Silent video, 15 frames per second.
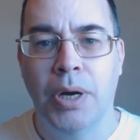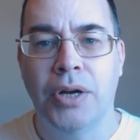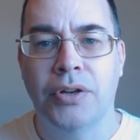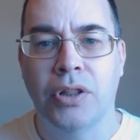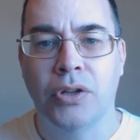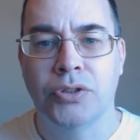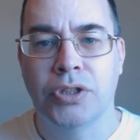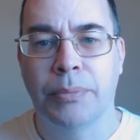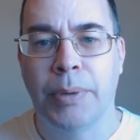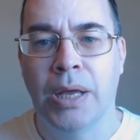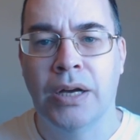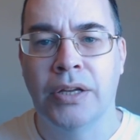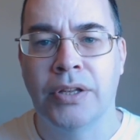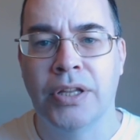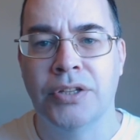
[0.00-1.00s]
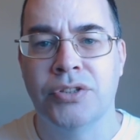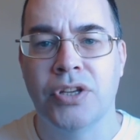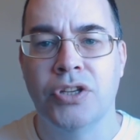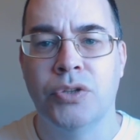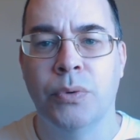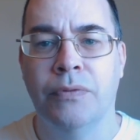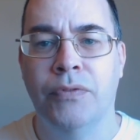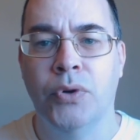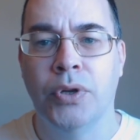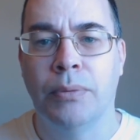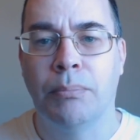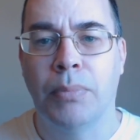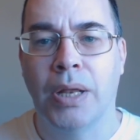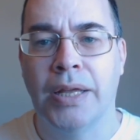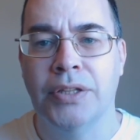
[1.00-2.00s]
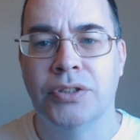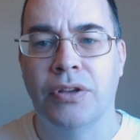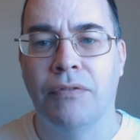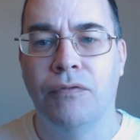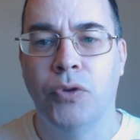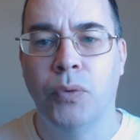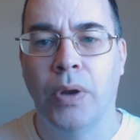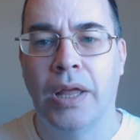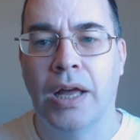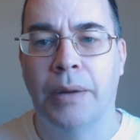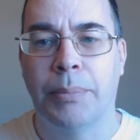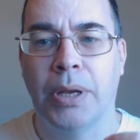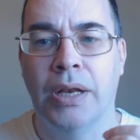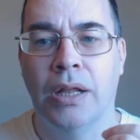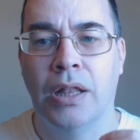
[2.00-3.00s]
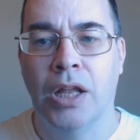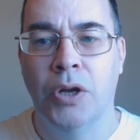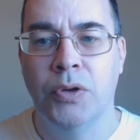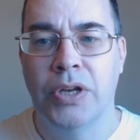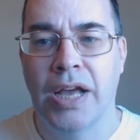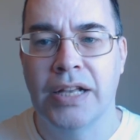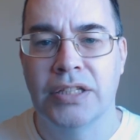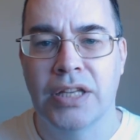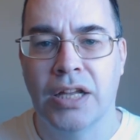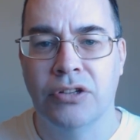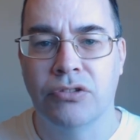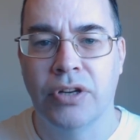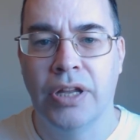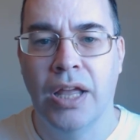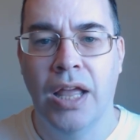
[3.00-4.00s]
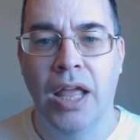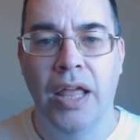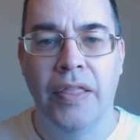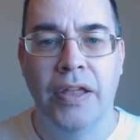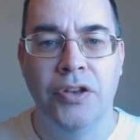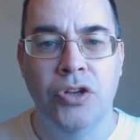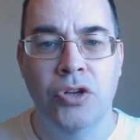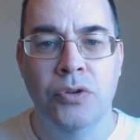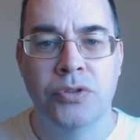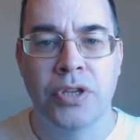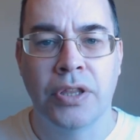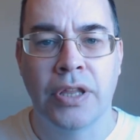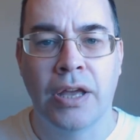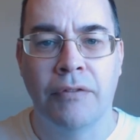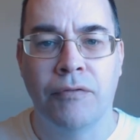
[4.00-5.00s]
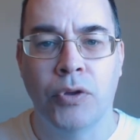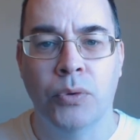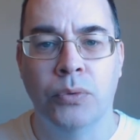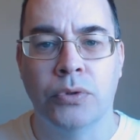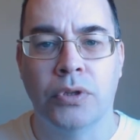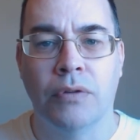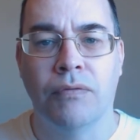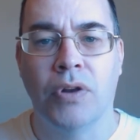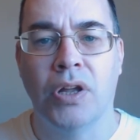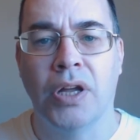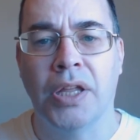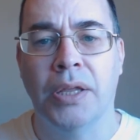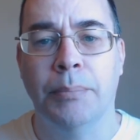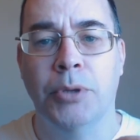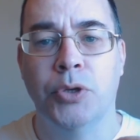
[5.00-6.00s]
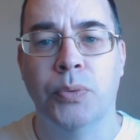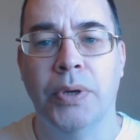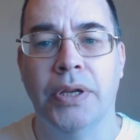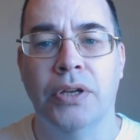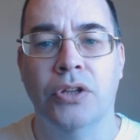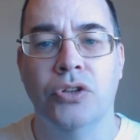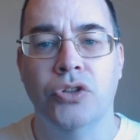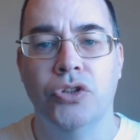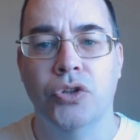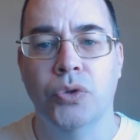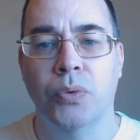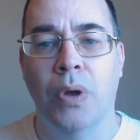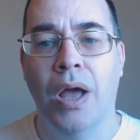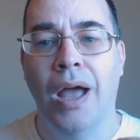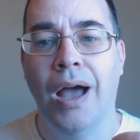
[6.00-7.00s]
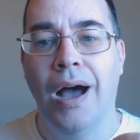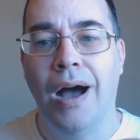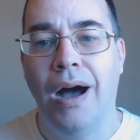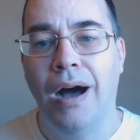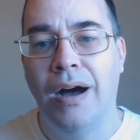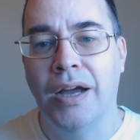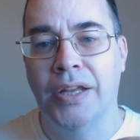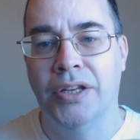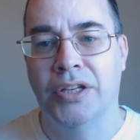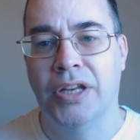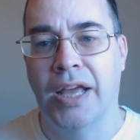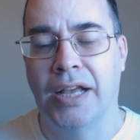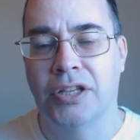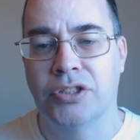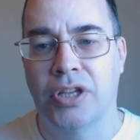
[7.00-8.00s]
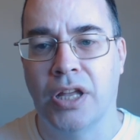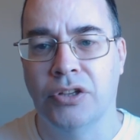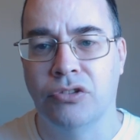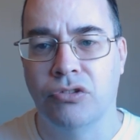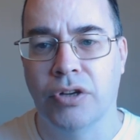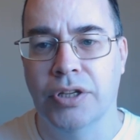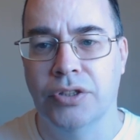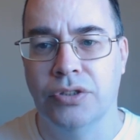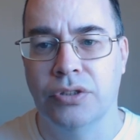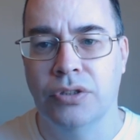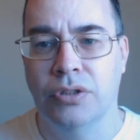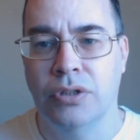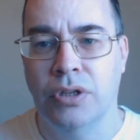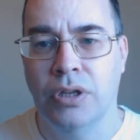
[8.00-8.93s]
Part of the logic behind this is to avoid planes fueling up in a low-tax country and using that fuel to fly between two high-tax countries.